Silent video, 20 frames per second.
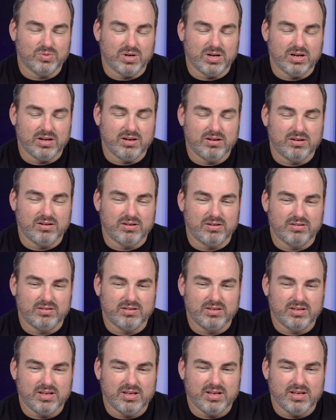Wow.
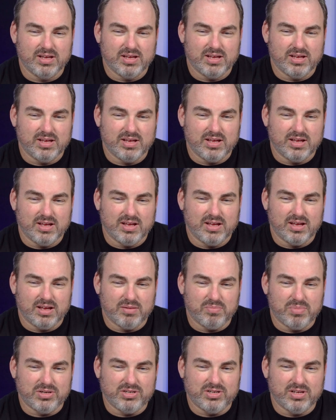
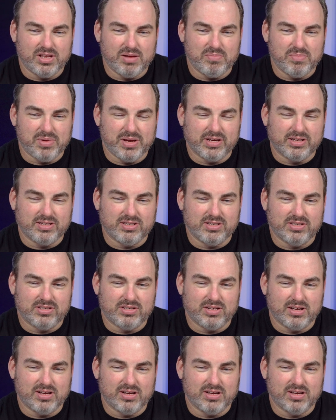Bet you that makes
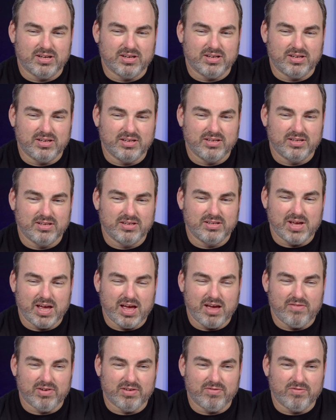
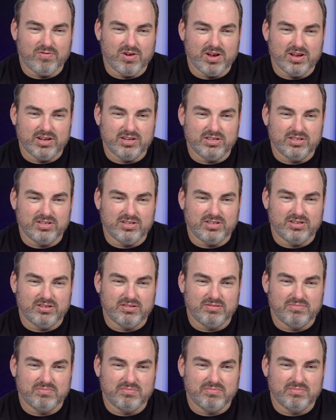having friends
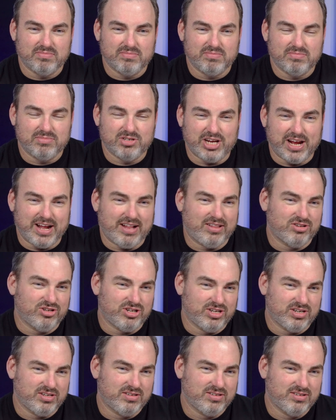
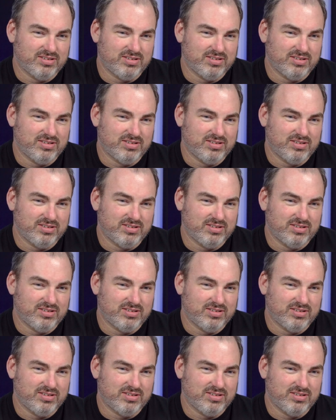challenging.